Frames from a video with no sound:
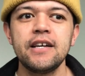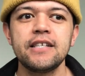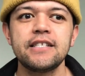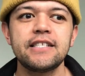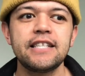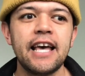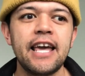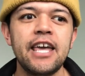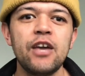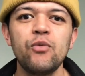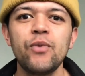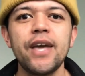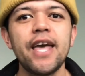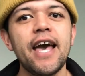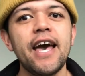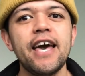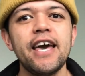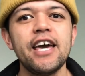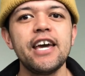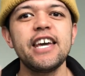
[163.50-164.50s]
Say we
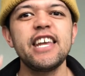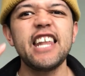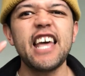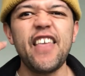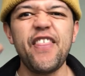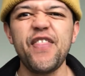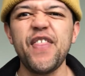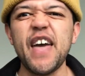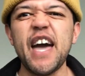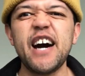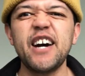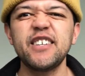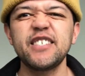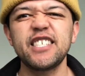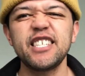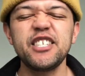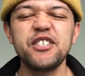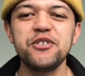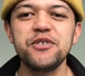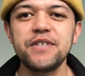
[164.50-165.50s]
had a
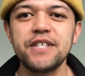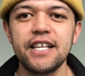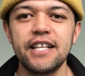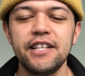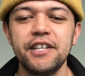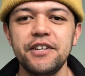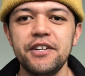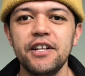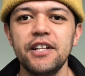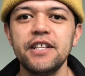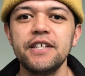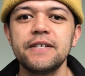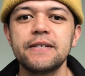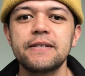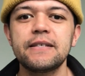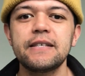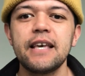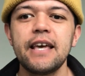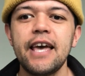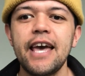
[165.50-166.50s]
thousand New Zealand
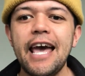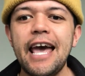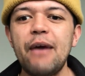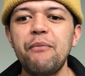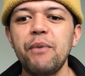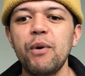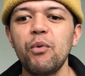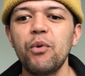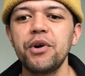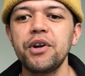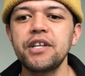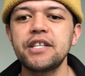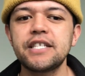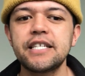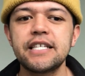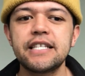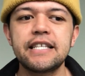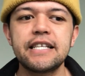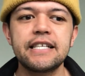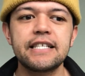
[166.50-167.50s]
dollars and we wanted
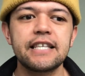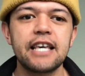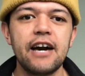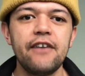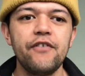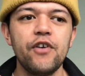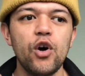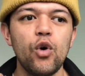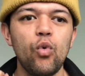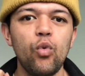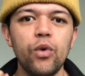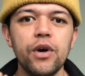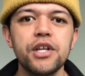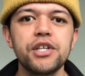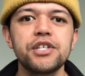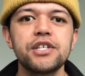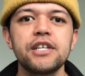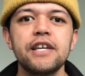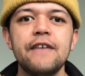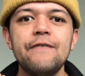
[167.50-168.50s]
to discover
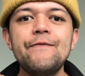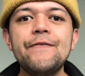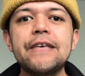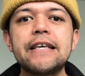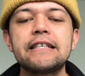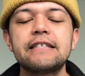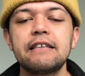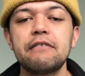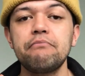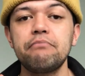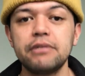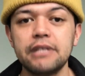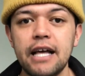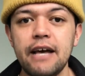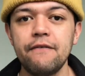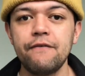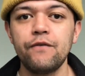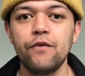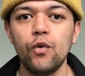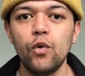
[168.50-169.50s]
which investing
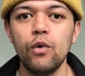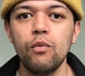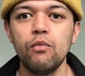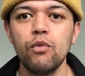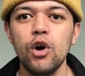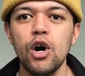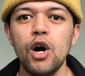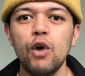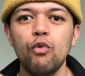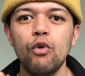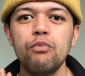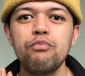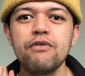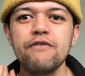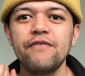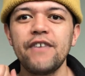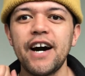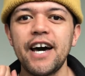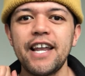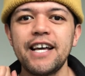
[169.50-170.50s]
platform will
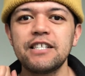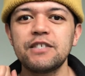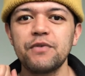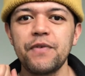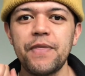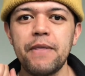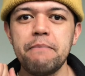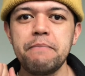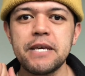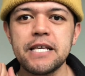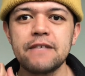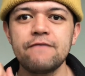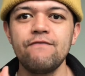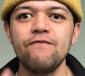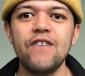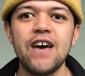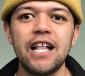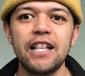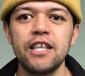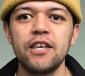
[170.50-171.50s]
provide us with the best
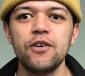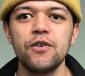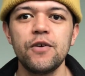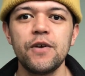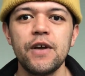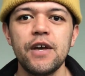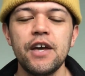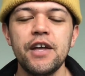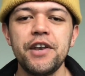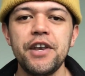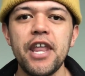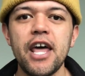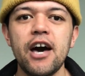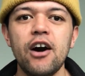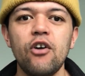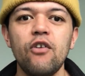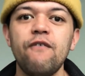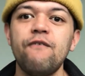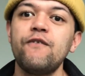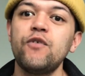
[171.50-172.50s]
value.
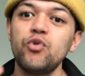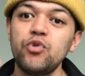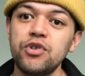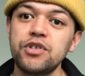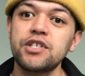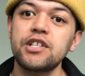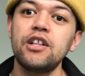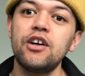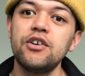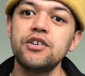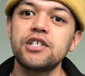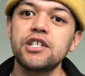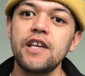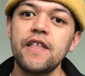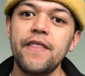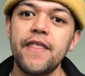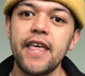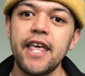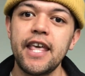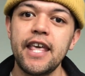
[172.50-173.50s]
Now, full
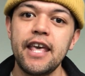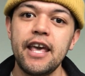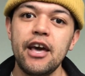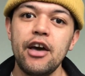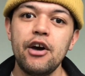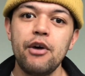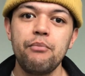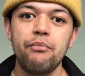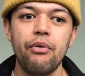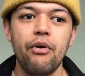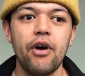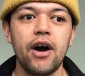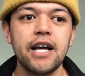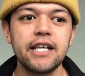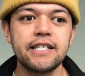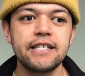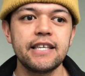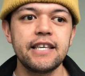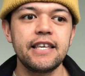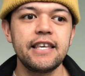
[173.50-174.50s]
disclosure, the
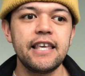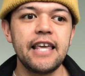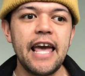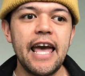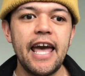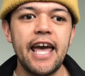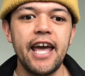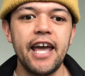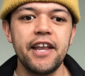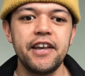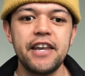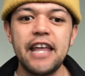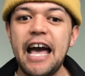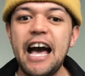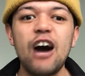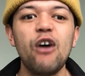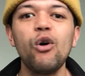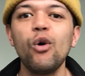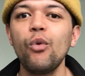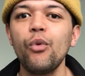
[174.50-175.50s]
pricing and
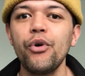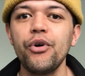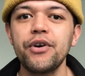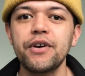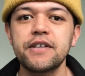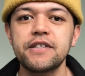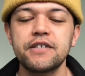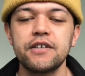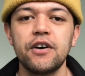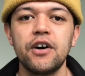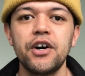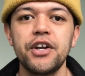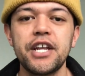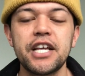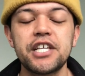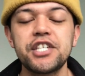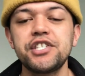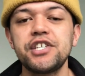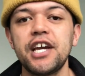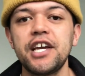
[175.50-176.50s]
how it works on
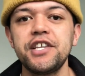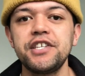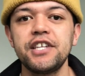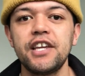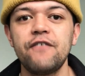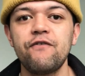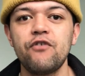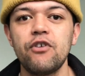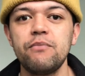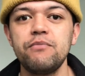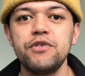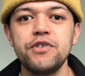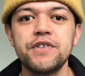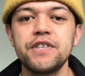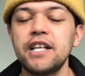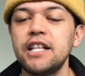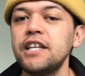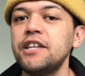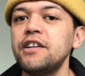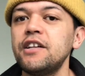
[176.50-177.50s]
exchanging from New
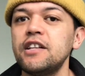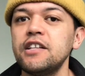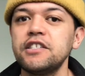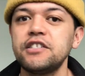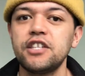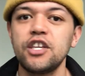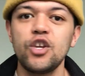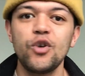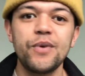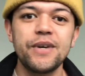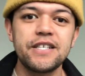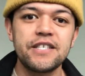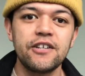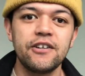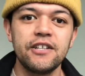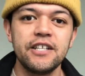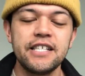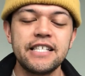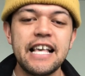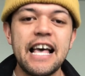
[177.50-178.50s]
Zealand dollars to US
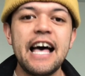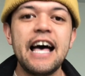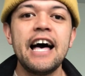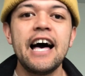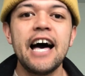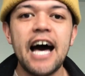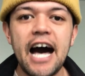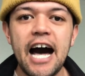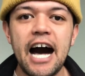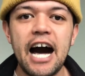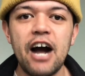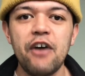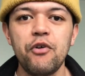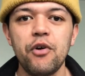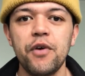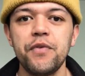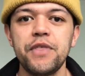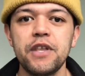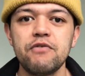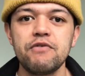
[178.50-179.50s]
dollars
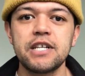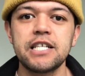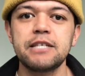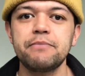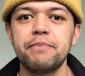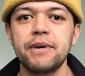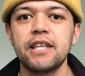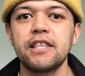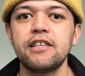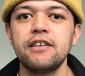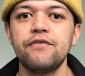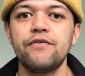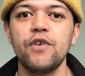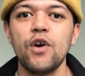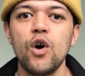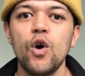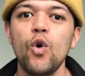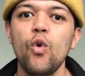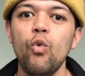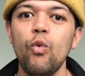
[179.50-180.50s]
are on the respective
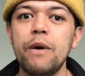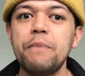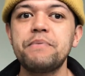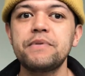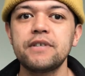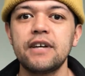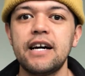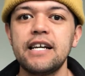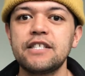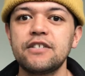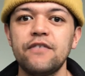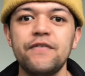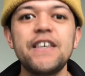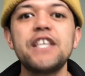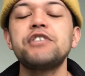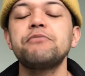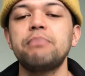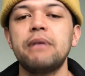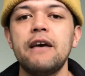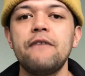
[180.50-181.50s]
websites of each